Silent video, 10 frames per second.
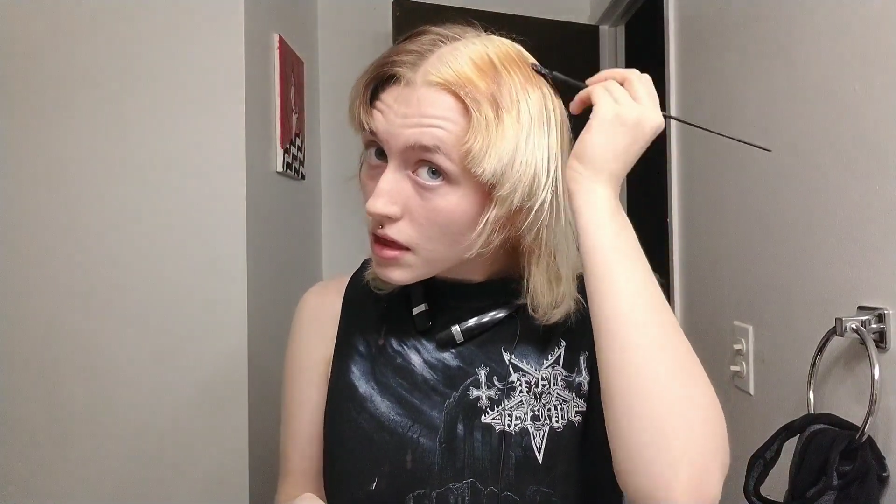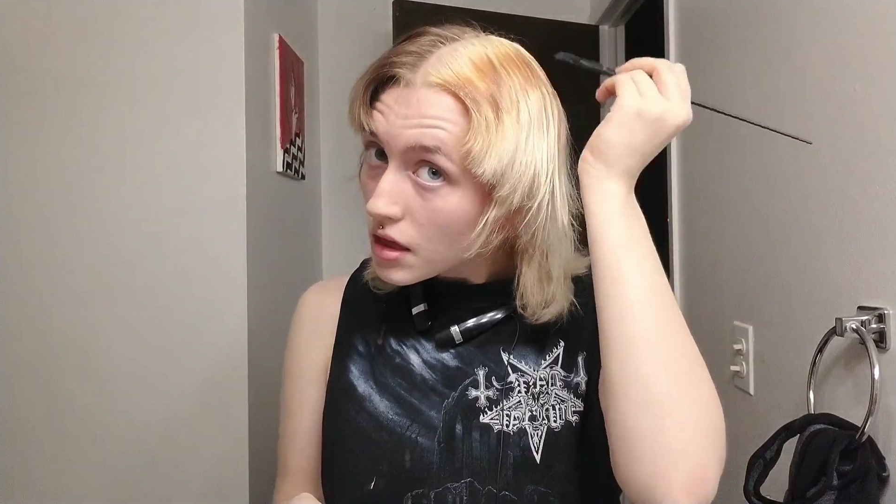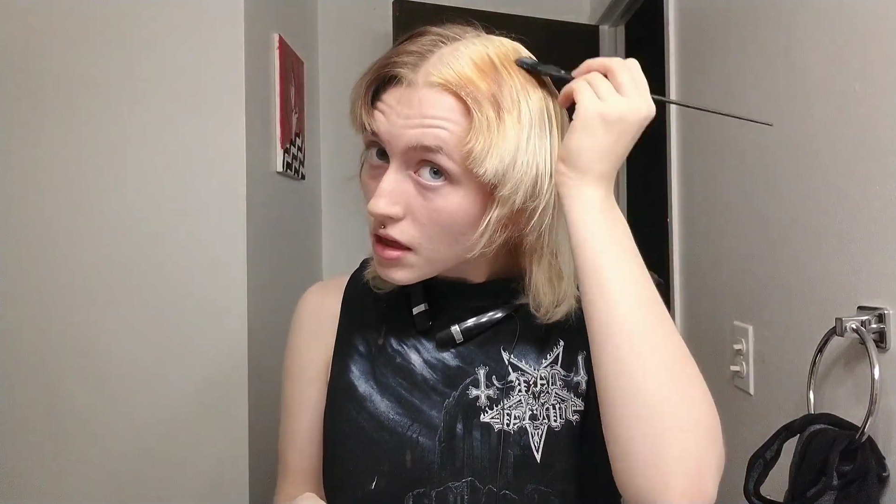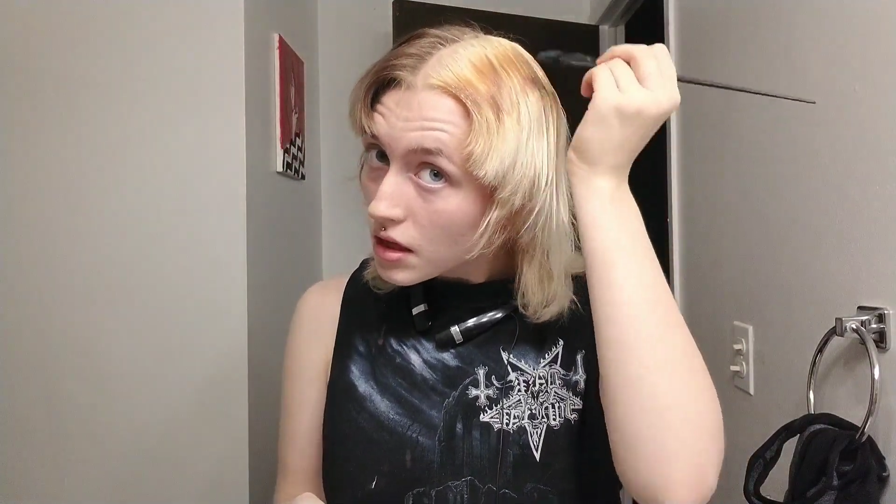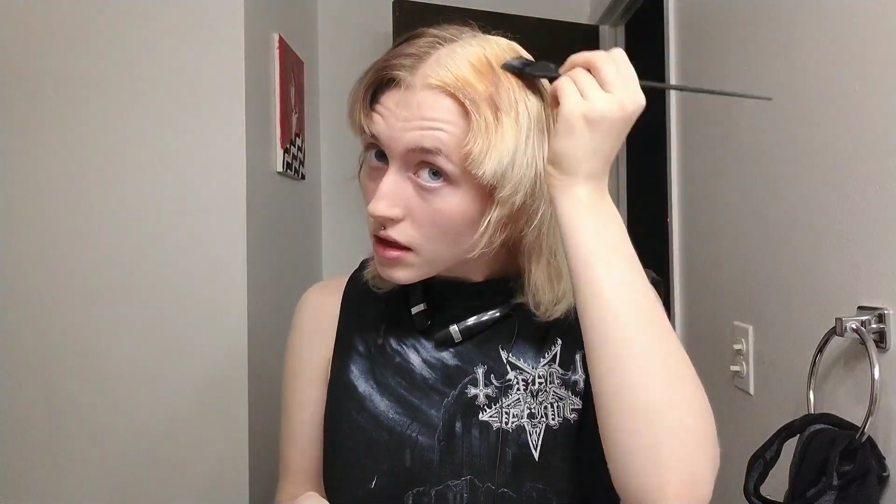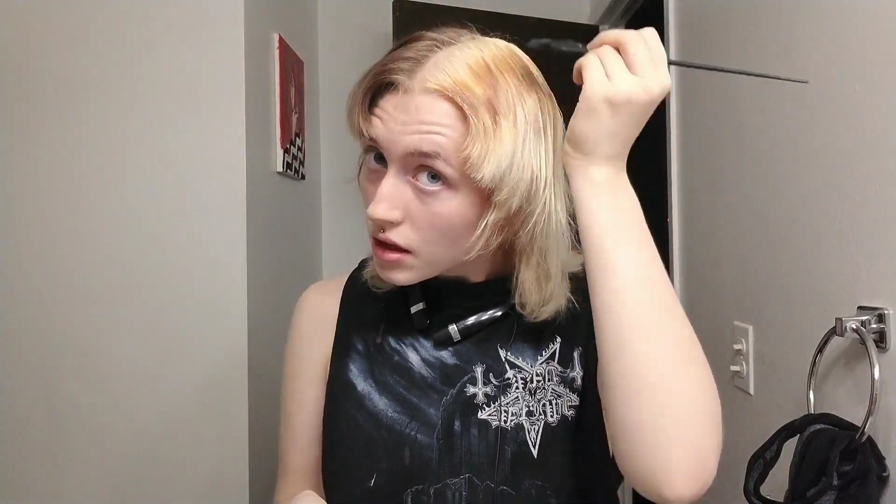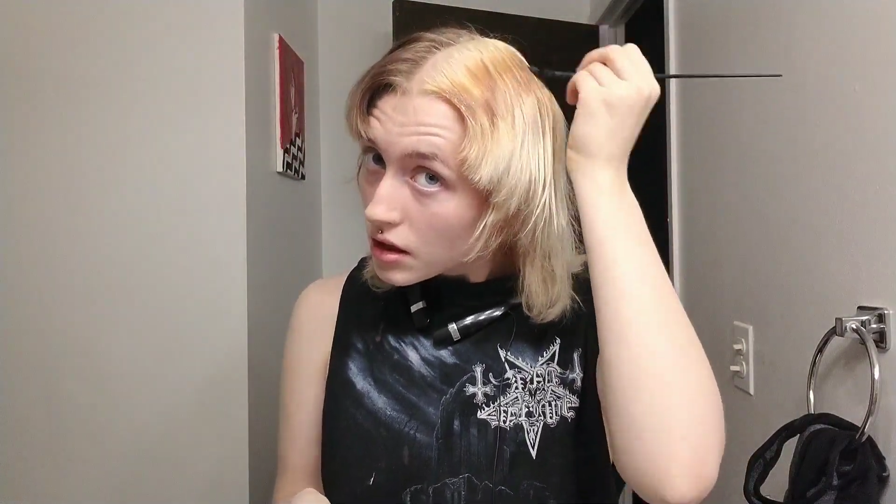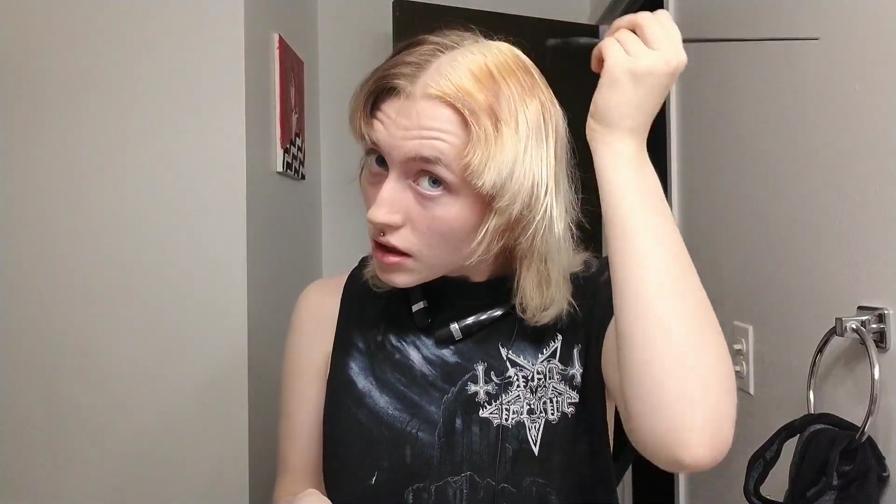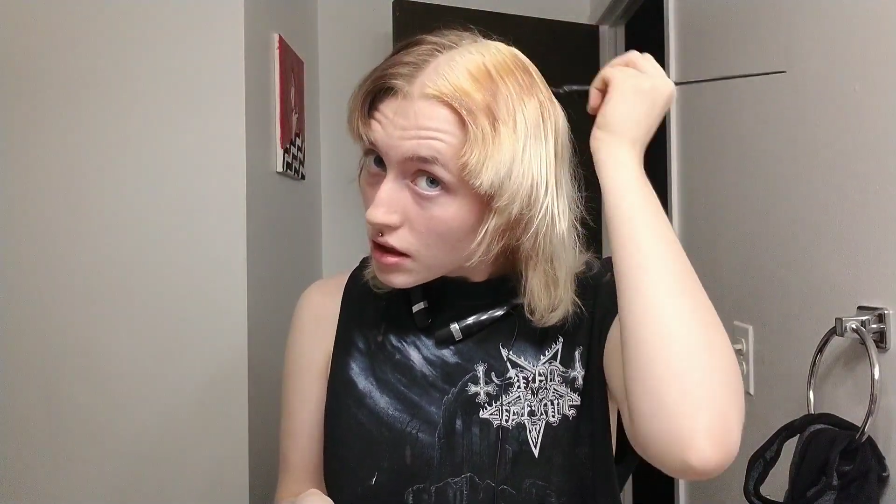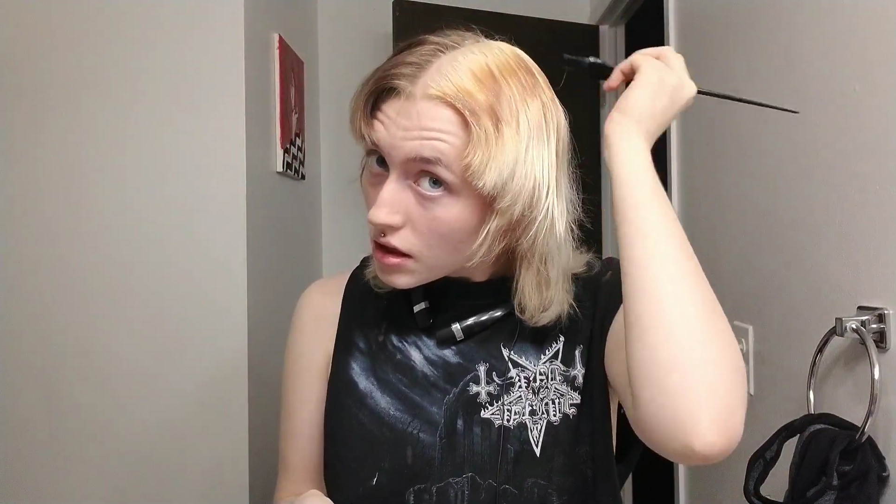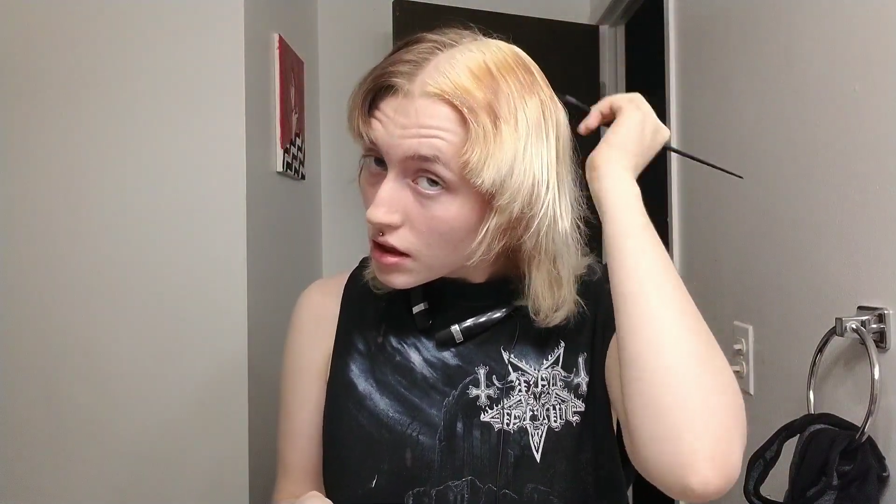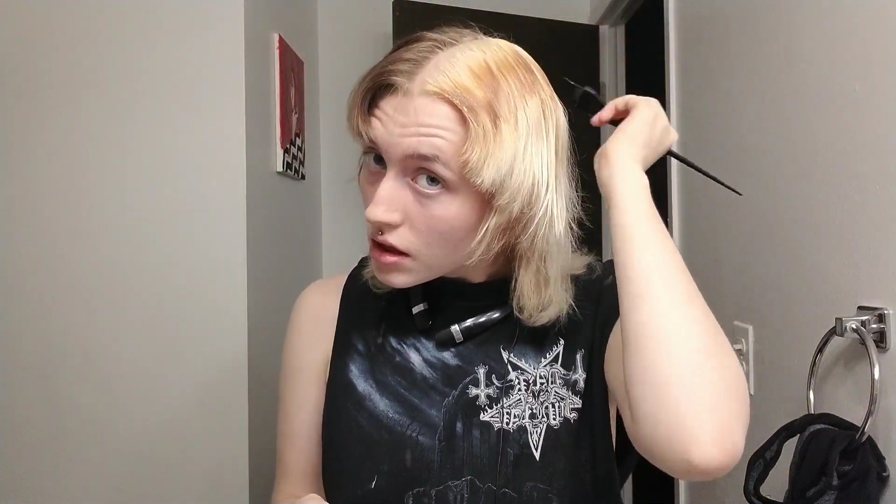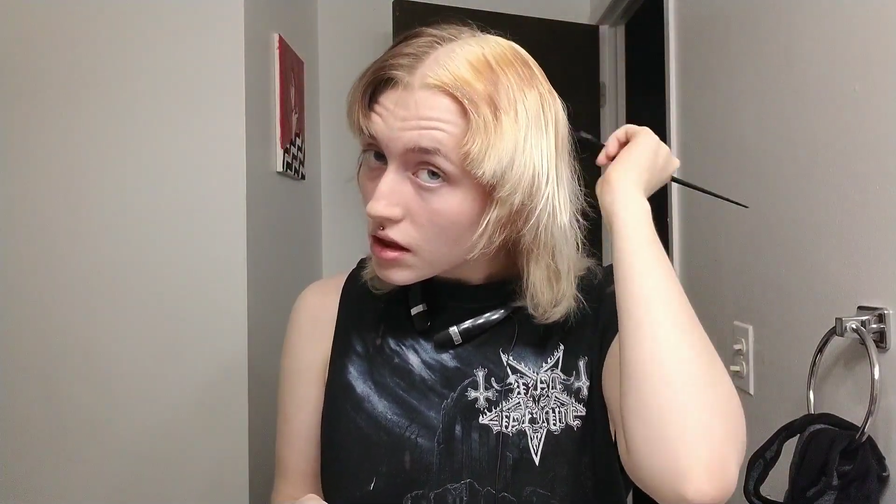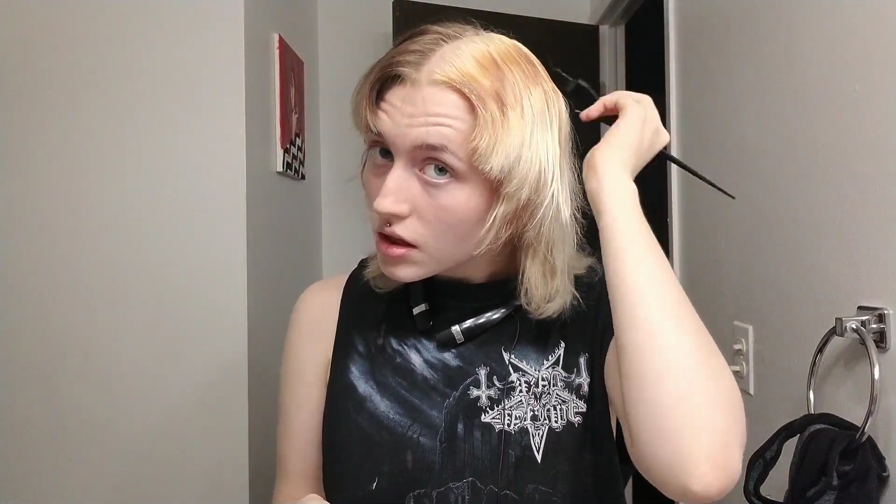just on the